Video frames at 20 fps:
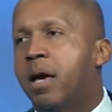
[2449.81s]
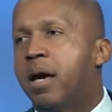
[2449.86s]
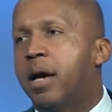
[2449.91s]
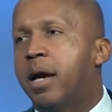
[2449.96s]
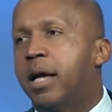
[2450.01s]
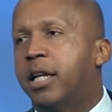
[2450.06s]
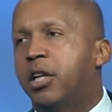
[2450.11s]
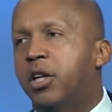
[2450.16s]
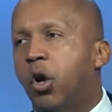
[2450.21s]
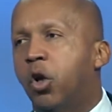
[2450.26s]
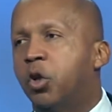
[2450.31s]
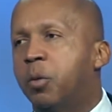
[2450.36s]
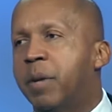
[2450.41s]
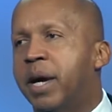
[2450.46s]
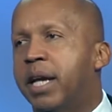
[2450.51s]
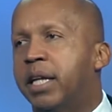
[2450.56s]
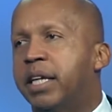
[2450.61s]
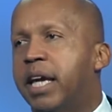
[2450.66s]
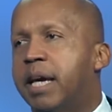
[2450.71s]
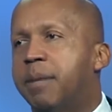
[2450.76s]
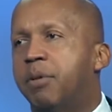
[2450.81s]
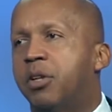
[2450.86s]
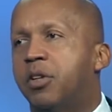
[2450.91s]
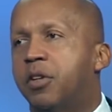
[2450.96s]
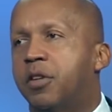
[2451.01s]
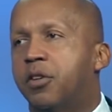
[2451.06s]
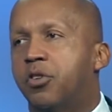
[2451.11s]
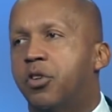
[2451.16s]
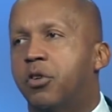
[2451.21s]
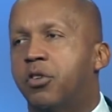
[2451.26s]
and an older man came
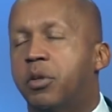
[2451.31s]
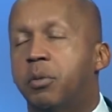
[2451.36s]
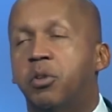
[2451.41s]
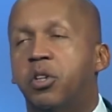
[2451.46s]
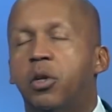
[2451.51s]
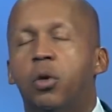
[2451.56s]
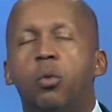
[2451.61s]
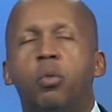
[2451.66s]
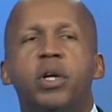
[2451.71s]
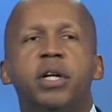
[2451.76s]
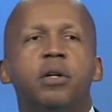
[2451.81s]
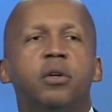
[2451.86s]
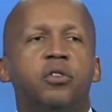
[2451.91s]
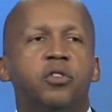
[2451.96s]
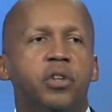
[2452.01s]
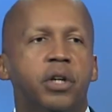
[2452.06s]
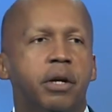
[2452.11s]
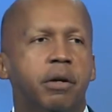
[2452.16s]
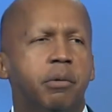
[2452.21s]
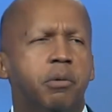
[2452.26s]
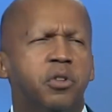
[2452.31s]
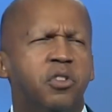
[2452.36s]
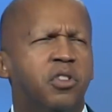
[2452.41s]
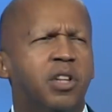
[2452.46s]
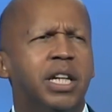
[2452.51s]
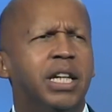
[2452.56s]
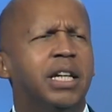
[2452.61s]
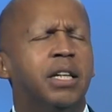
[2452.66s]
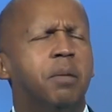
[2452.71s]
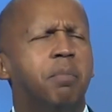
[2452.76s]
into the church. He was in a wheelchair. He was
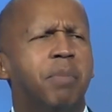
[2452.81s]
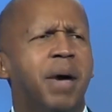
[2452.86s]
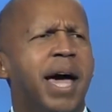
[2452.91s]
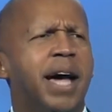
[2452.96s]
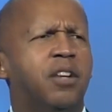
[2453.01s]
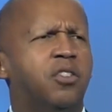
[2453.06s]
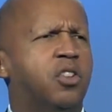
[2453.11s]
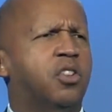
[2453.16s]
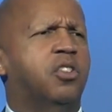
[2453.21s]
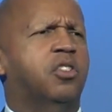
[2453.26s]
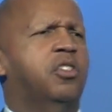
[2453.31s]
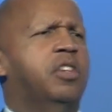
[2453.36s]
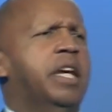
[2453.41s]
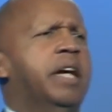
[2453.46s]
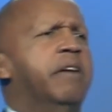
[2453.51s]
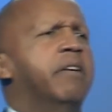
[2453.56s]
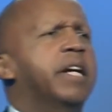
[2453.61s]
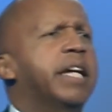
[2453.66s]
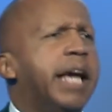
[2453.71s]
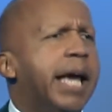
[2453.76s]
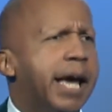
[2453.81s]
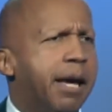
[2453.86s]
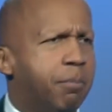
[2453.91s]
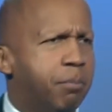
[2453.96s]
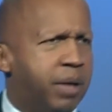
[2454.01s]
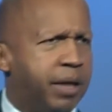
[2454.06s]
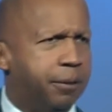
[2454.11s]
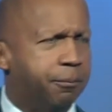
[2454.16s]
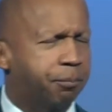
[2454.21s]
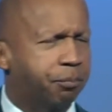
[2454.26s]
sitting in the back just staring at
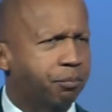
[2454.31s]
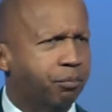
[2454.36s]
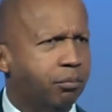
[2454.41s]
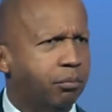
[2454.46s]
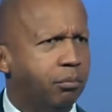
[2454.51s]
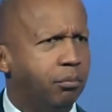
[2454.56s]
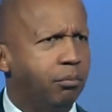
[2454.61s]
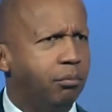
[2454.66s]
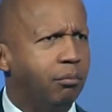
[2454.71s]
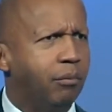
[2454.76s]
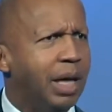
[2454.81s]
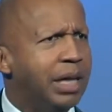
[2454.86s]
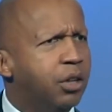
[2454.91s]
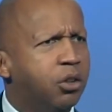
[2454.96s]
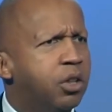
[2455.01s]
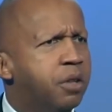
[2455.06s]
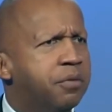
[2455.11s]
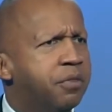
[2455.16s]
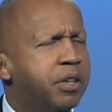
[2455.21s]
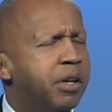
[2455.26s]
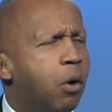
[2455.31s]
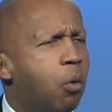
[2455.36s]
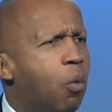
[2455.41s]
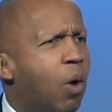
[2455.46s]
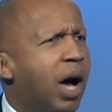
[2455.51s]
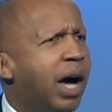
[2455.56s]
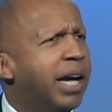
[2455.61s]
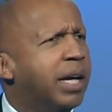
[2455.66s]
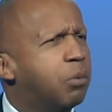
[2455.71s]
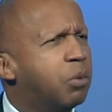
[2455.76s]
me. And I couldn't figure out
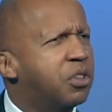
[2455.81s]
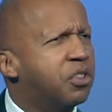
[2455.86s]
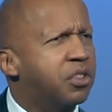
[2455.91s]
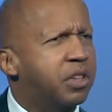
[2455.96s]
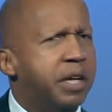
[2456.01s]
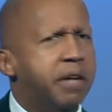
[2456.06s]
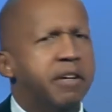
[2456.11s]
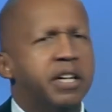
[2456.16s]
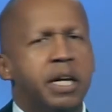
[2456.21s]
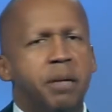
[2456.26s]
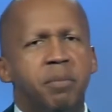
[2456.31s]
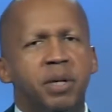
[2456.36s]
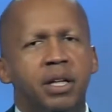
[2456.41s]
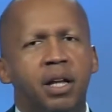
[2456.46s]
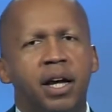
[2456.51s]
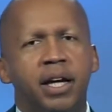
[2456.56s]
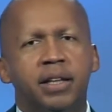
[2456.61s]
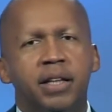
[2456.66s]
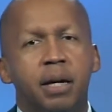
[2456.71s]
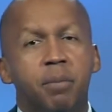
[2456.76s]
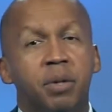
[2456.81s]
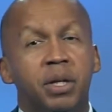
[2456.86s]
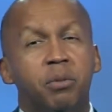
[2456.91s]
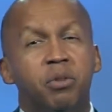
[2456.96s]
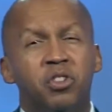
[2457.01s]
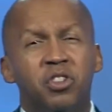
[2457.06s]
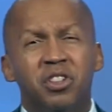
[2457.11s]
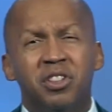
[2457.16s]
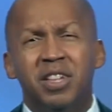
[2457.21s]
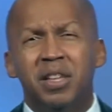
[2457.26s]
why he was staring at me like that, but he
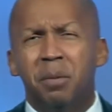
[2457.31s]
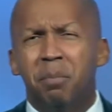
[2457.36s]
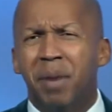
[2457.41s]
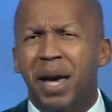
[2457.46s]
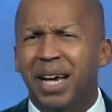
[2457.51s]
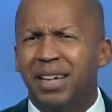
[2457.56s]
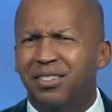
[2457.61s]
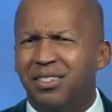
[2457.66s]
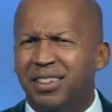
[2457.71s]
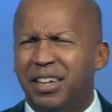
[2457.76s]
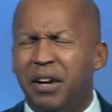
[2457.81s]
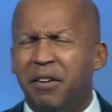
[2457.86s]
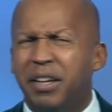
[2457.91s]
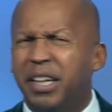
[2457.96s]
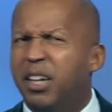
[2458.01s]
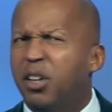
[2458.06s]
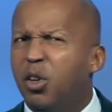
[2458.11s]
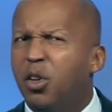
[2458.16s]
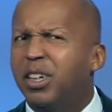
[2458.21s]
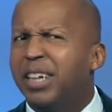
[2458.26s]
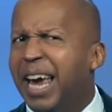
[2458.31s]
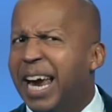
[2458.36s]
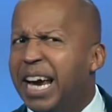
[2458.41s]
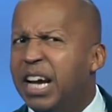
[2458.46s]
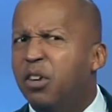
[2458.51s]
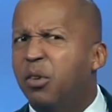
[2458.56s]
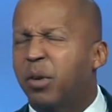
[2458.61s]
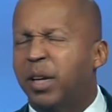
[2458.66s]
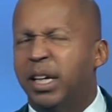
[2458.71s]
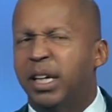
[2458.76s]
was just in the back staring. He looked
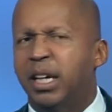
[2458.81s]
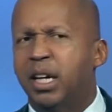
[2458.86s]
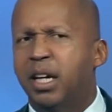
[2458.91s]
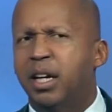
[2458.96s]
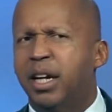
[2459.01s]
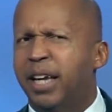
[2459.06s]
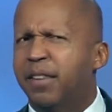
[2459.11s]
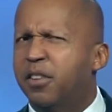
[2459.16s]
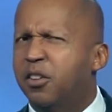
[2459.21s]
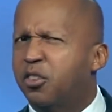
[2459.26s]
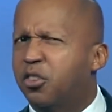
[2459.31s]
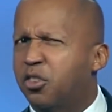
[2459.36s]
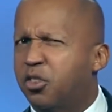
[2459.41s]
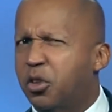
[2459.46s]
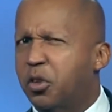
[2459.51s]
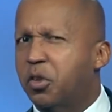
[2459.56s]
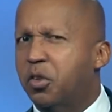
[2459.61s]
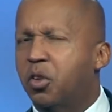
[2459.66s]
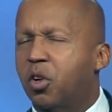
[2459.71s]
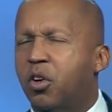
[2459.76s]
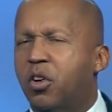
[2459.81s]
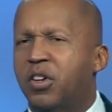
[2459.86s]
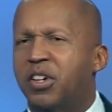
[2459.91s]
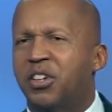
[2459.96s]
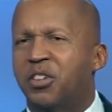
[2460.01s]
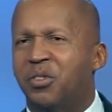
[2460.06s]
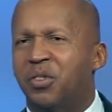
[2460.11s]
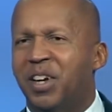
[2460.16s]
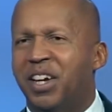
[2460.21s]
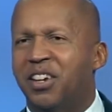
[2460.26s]
angry, had this stern look on
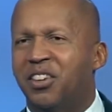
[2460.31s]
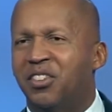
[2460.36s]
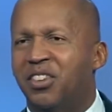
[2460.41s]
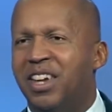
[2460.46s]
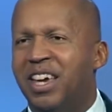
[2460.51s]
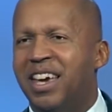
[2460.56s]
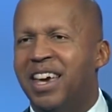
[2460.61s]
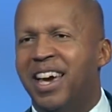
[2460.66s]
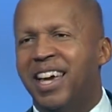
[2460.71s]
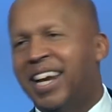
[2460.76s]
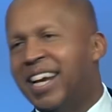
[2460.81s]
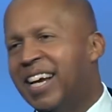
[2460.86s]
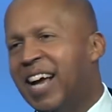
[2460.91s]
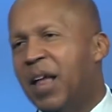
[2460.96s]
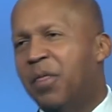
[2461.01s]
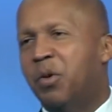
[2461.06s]
his face. And I got